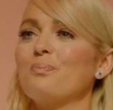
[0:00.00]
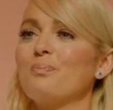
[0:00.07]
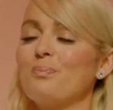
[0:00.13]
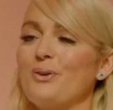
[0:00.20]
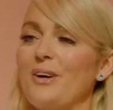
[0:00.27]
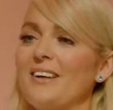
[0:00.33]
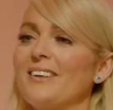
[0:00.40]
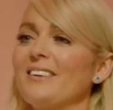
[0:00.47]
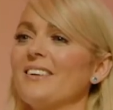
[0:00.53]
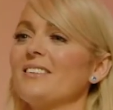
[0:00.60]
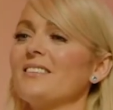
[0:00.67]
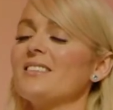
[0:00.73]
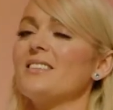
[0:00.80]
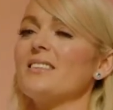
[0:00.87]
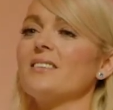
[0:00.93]

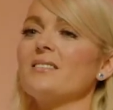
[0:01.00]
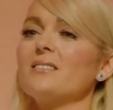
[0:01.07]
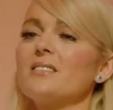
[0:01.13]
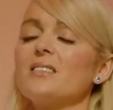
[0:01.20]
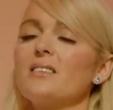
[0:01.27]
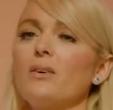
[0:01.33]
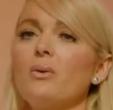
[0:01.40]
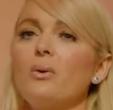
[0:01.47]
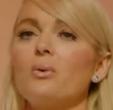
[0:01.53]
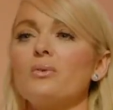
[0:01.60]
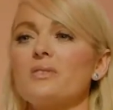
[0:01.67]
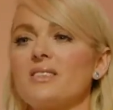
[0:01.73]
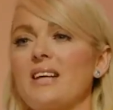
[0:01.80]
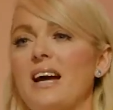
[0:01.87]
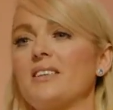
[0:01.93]
pregnant and all
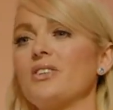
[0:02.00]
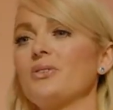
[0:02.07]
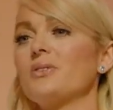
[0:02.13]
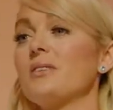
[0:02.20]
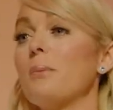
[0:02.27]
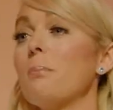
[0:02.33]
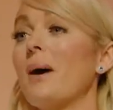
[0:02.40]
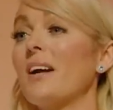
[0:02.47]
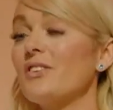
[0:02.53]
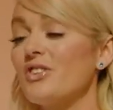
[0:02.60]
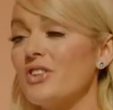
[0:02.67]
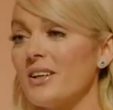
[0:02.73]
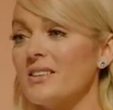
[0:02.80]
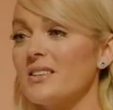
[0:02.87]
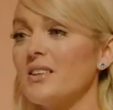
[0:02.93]
settled in
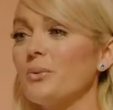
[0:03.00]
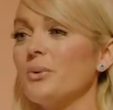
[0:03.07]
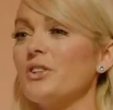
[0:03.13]
Manchester,